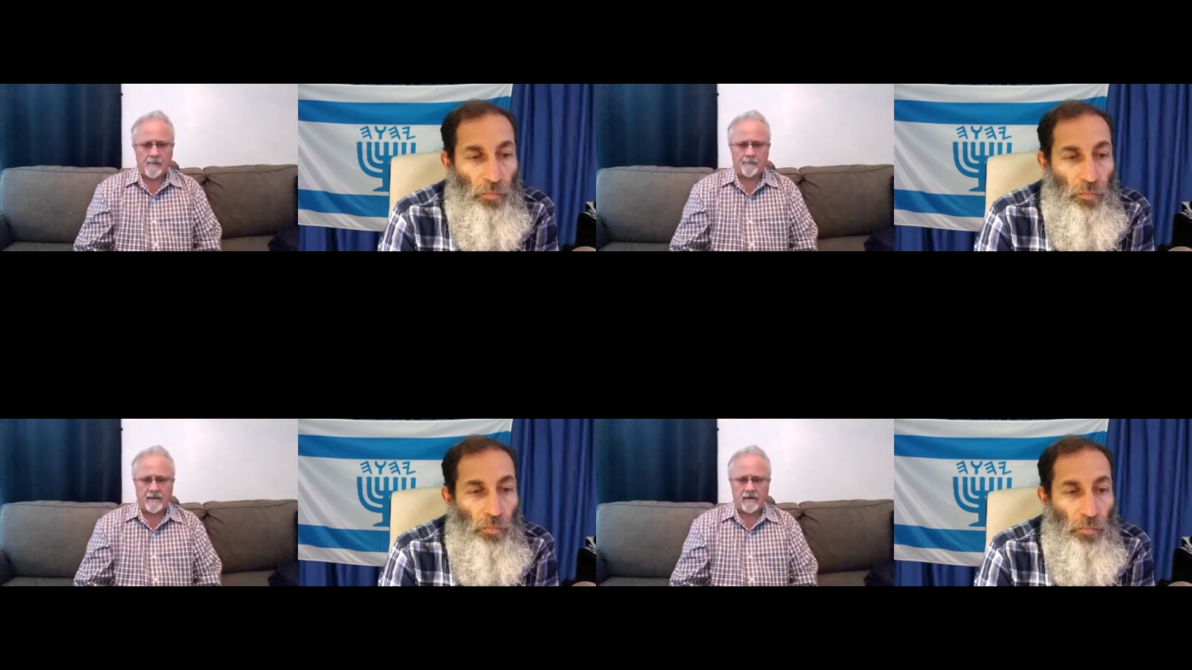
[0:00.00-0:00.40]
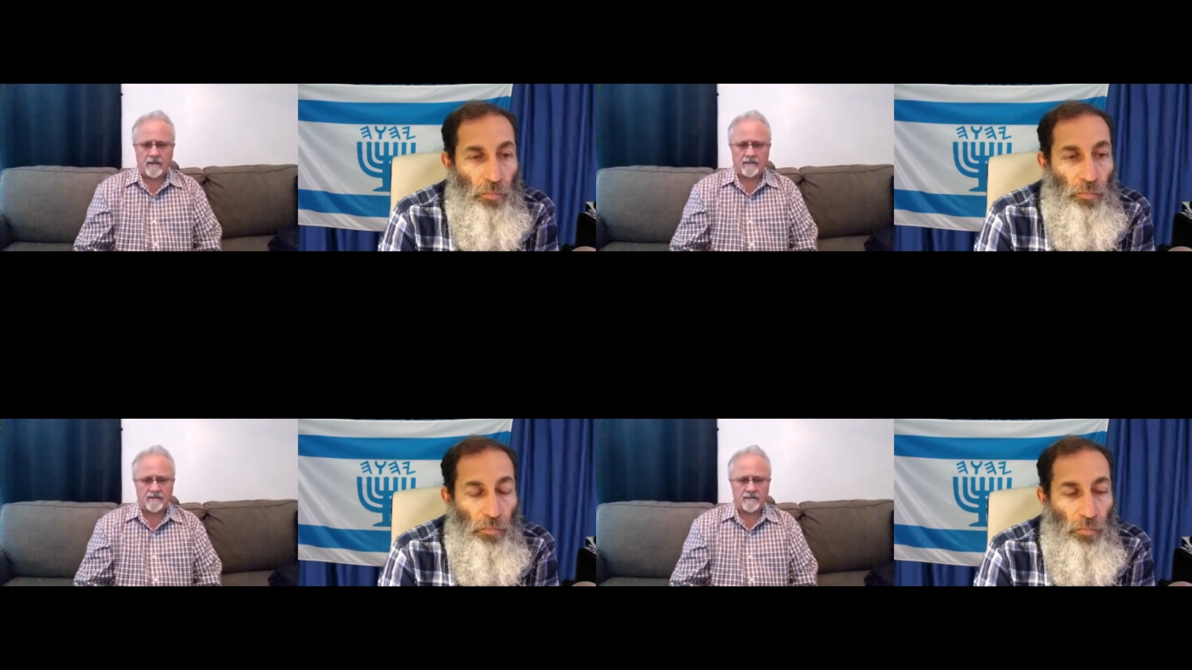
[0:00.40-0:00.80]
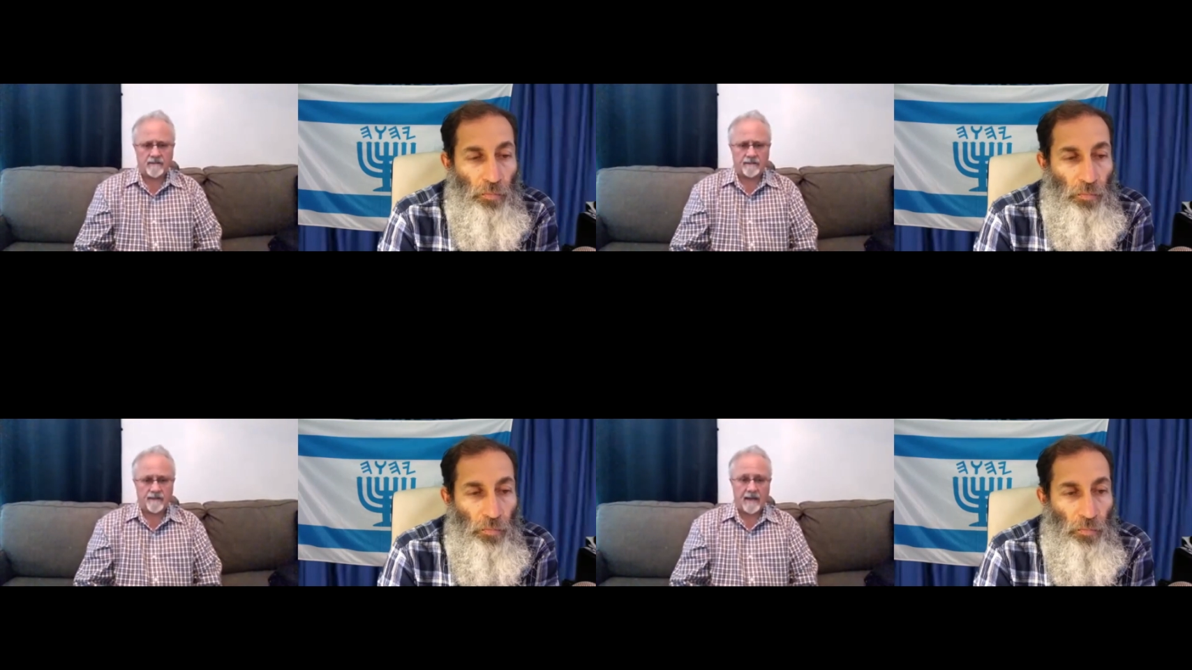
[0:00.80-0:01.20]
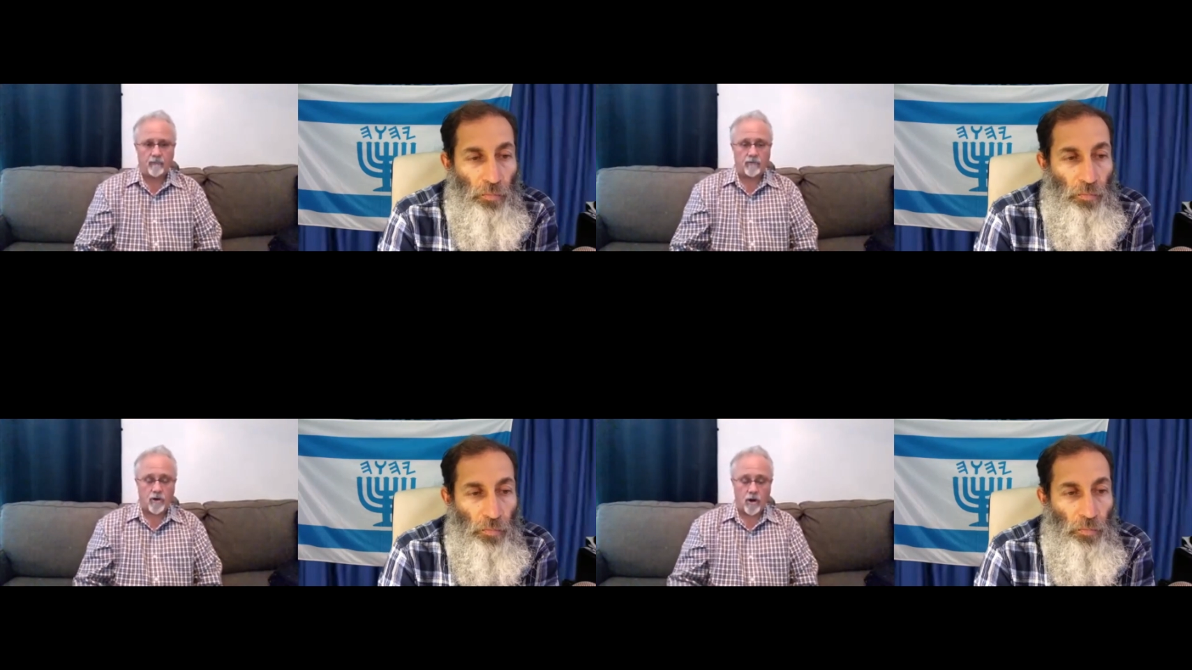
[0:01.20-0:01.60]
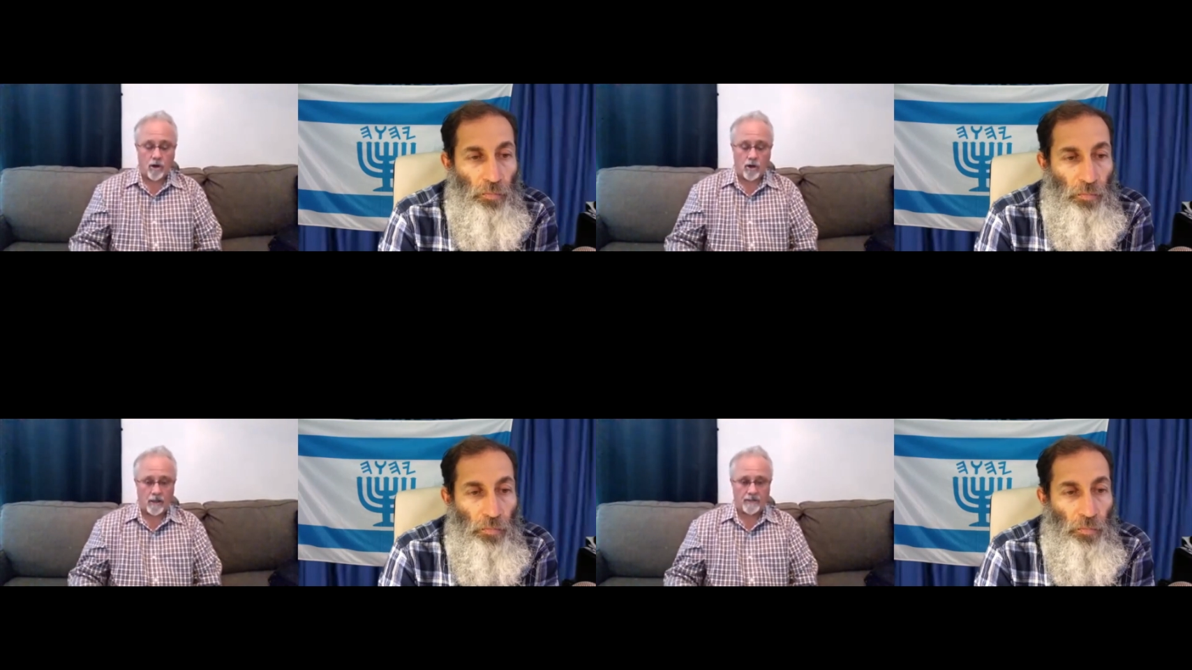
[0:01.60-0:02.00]
Speaker 1: because that will
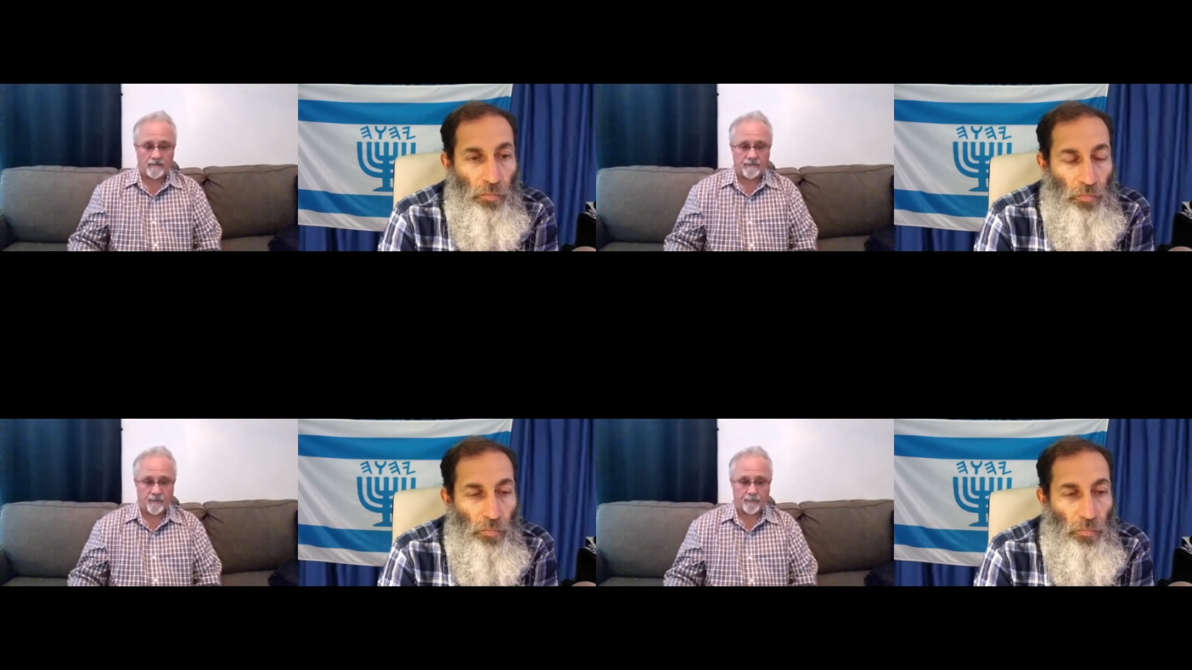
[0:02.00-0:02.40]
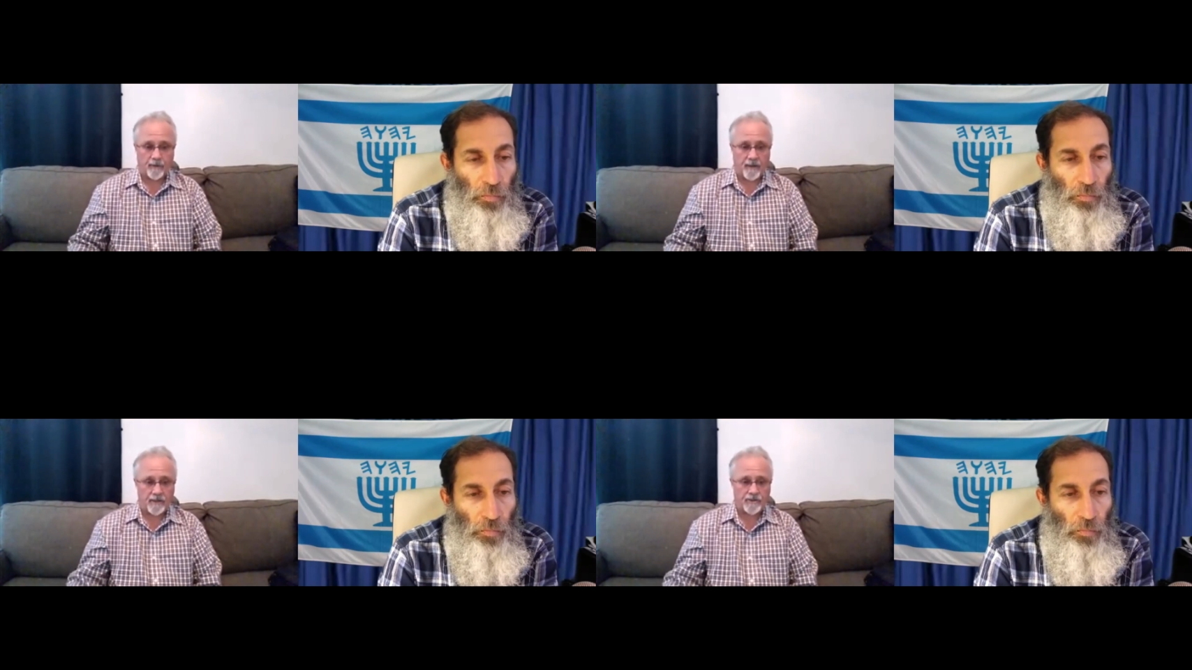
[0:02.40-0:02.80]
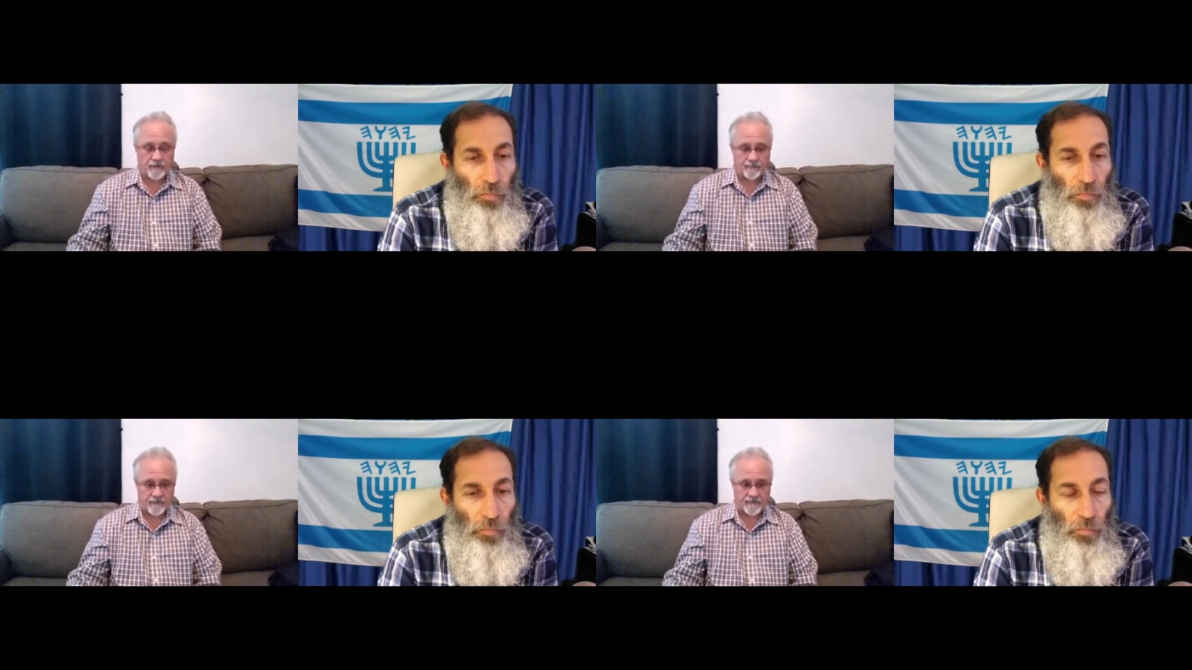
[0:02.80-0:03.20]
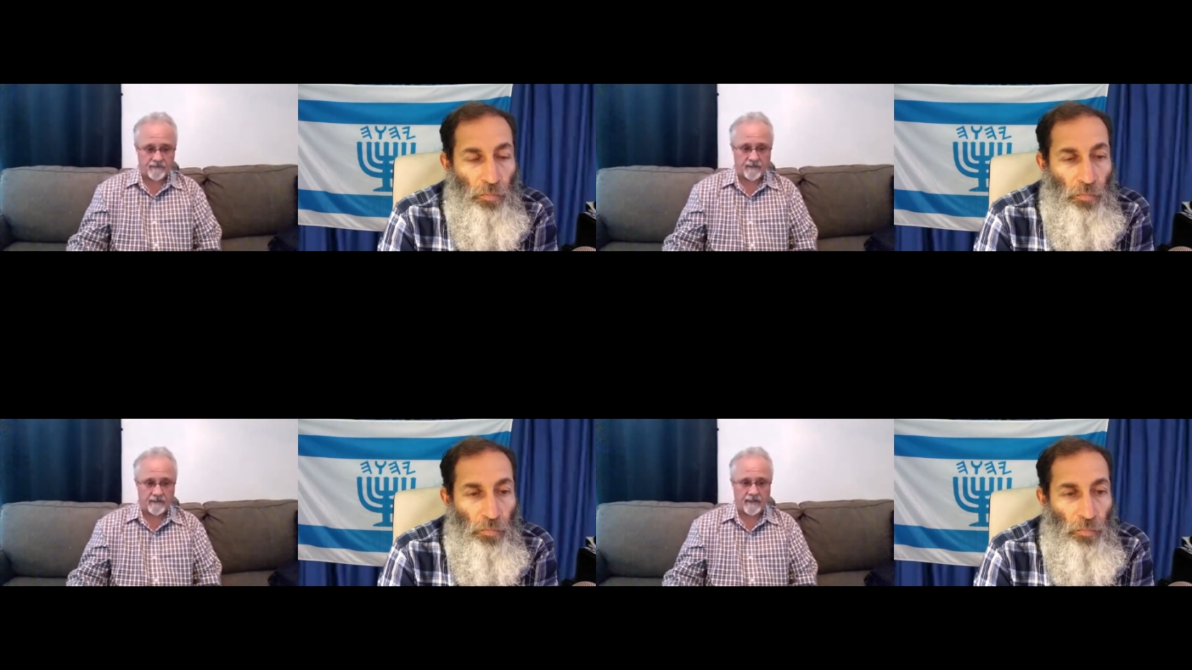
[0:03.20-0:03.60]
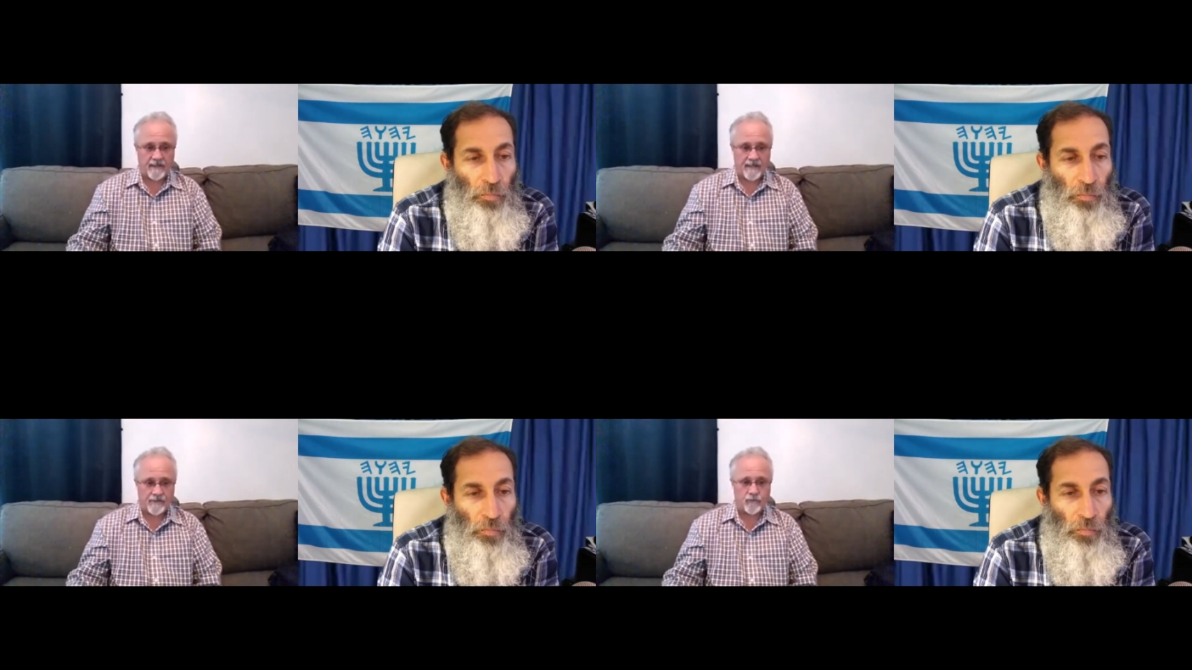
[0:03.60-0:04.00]
cause the production facility
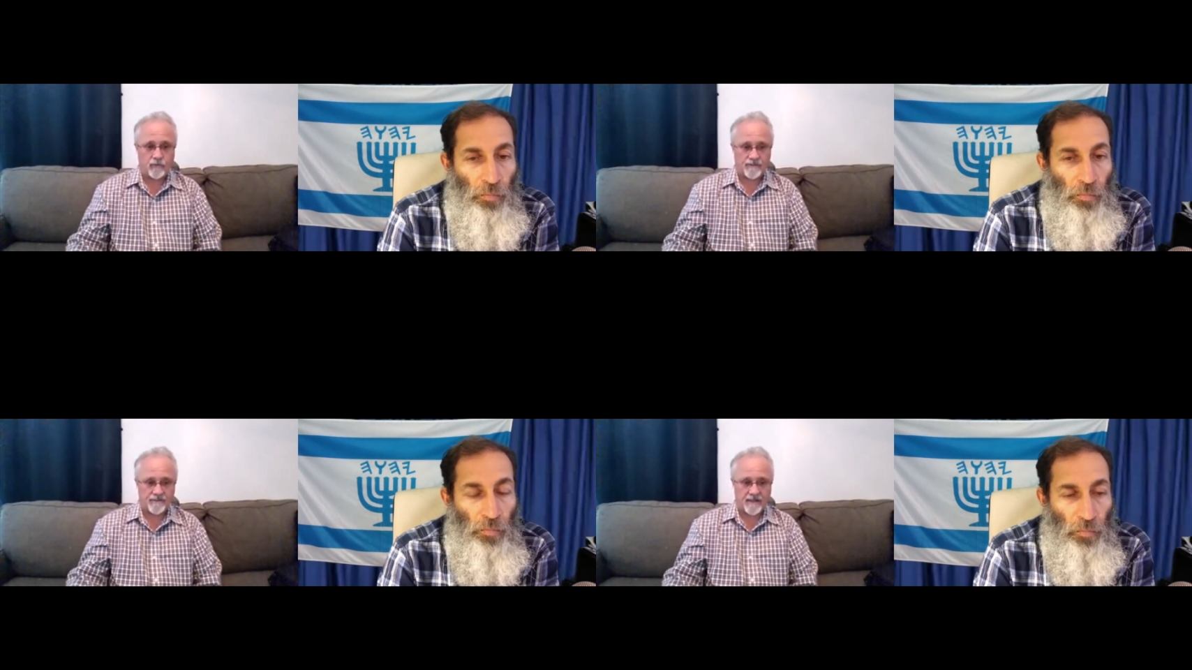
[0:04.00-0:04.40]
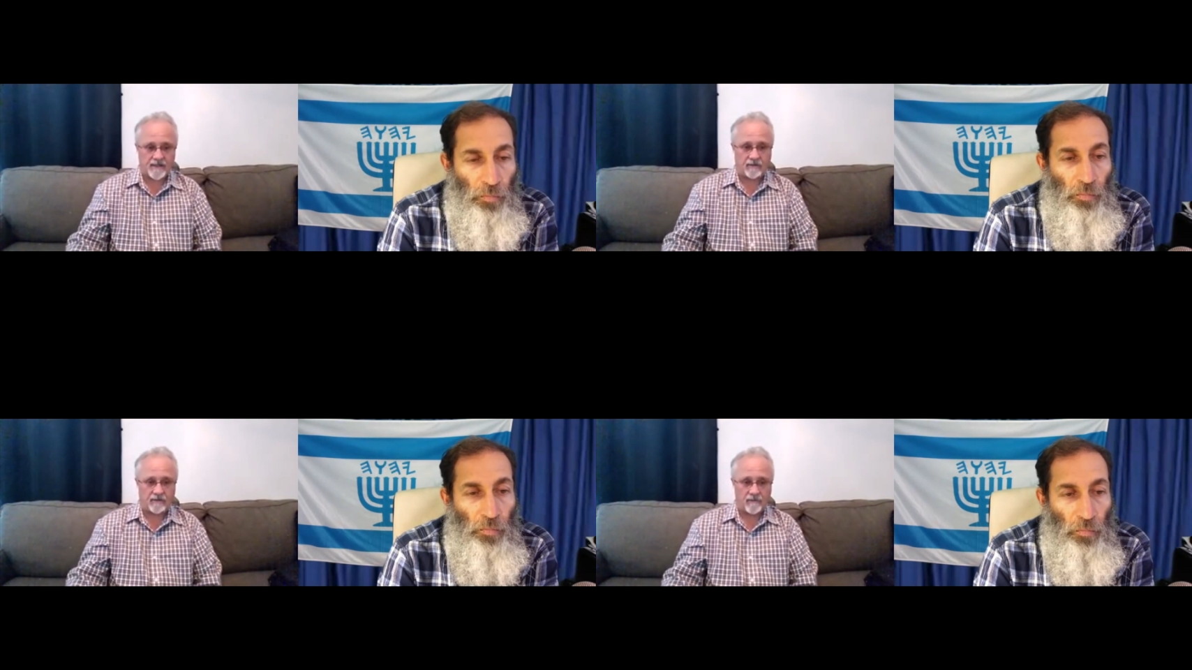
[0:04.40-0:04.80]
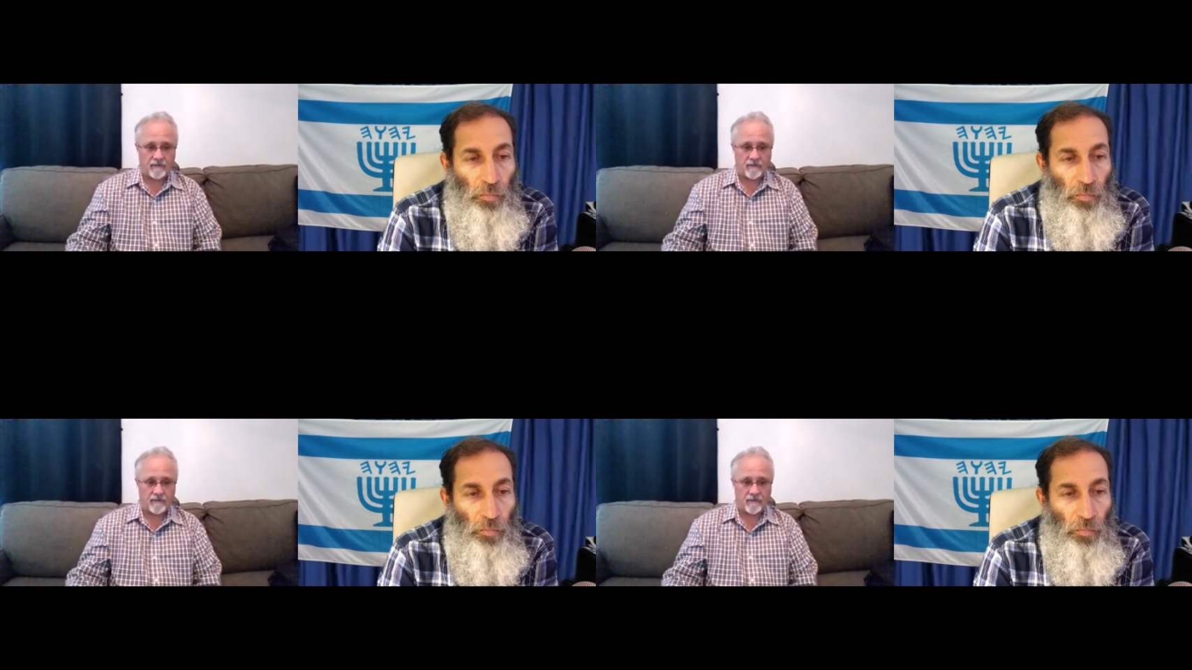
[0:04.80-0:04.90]
in your cell